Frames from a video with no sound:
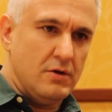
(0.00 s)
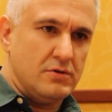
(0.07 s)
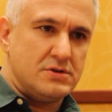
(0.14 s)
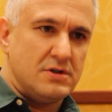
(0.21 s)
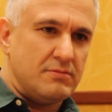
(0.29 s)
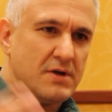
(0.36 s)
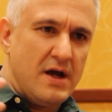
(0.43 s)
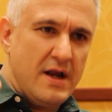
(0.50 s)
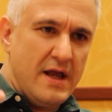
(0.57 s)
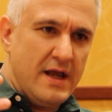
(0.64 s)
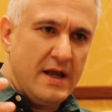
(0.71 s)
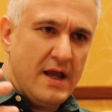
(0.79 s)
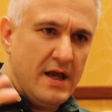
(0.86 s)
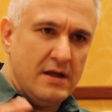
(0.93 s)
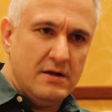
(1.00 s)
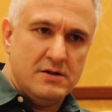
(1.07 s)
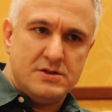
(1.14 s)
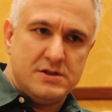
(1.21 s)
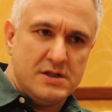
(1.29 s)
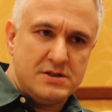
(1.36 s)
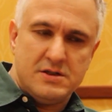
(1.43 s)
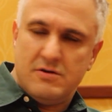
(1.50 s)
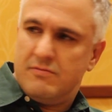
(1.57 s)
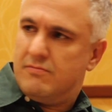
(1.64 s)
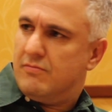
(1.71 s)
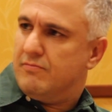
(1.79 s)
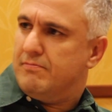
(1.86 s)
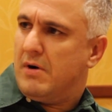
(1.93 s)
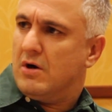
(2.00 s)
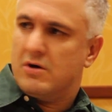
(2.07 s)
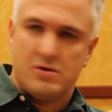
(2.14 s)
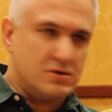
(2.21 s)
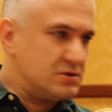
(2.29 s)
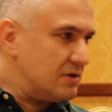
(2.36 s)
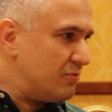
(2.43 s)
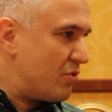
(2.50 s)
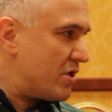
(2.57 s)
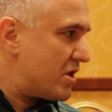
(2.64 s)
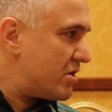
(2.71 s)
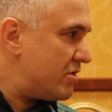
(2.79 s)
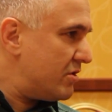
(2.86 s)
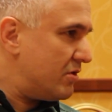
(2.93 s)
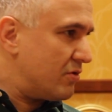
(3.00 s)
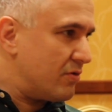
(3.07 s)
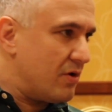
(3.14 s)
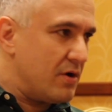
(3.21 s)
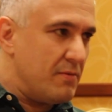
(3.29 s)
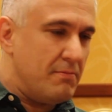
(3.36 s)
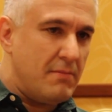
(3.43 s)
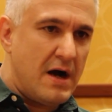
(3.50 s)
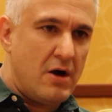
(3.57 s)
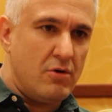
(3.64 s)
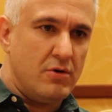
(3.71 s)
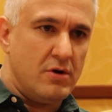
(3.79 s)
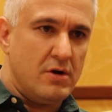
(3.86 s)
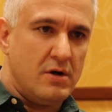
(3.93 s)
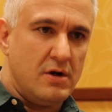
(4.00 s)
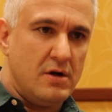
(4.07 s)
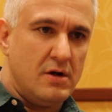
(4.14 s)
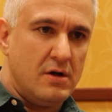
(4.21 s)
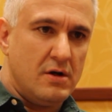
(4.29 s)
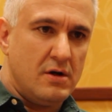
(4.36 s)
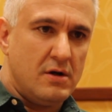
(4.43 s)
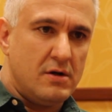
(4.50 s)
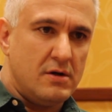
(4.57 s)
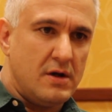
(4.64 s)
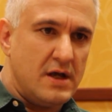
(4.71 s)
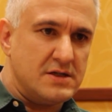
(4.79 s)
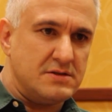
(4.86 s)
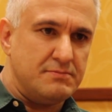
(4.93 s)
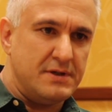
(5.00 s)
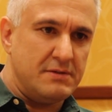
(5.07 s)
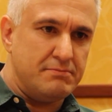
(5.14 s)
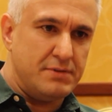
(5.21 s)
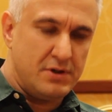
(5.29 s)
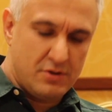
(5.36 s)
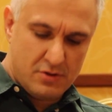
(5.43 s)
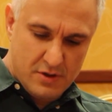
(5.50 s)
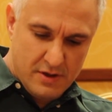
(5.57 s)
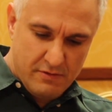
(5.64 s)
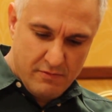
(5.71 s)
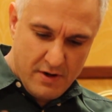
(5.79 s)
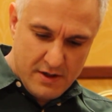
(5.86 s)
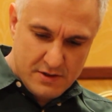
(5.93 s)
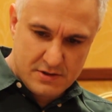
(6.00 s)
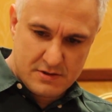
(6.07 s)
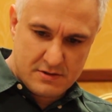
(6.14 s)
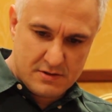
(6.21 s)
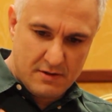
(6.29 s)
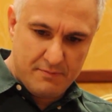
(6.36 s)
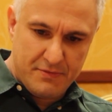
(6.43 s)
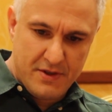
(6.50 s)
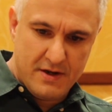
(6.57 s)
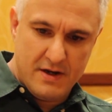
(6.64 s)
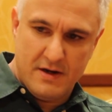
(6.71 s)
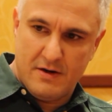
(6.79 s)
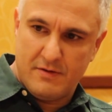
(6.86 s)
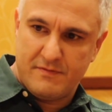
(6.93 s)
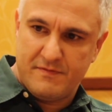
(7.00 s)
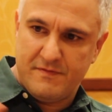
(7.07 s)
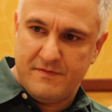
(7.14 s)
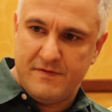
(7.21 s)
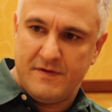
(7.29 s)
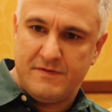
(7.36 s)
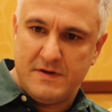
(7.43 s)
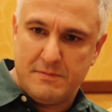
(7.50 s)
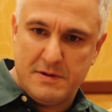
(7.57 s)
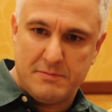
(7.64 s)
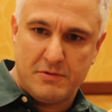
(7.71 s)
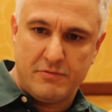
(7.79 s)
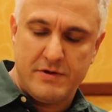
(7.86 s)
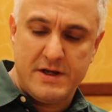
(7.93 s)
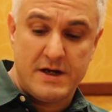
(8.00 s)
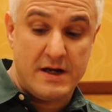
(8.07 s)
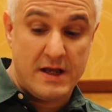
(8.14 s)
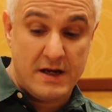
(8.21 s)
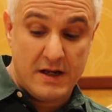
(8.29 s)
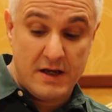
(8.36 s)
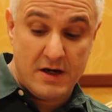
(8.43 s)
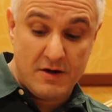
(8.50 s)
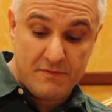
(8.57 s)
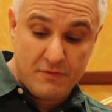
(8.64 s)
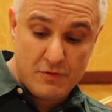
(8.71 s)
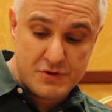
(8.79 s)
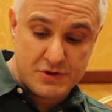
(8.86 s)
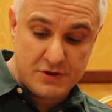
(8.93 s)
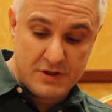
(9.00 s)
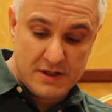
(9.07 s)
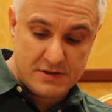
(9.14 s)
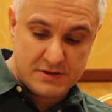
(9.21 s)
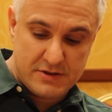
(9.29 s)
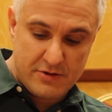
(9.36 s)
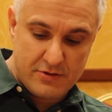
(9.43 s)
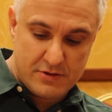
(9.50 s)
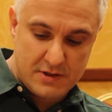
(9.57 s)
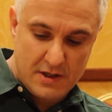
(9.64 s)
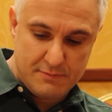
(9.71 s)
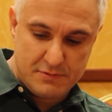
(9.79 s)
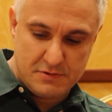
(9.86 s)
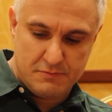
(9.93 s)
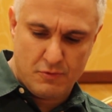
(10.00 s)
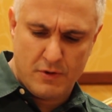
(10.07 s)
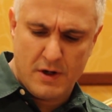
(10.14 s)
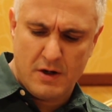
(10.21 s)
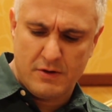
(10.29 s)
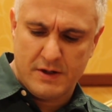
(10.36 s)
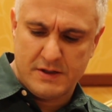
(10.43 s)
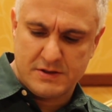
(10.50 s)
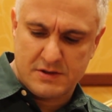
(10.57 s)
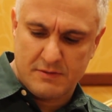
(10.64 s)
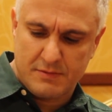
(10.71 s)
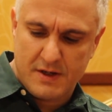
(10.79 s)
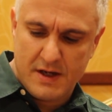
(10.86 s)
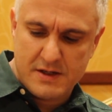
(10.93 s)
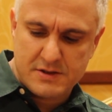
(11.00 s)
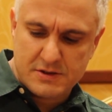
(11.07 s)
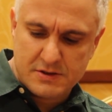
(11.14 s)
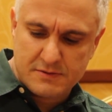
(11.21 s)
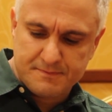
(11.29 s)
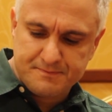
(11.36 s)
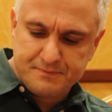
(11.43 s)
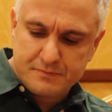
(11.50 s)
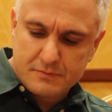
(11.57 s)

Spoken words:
some kind of egghead sits in a bunker somewhere on a mountain and has a big beard and he writes something and 50 people read it. And unfortunately that stereotype is borne out in some cases.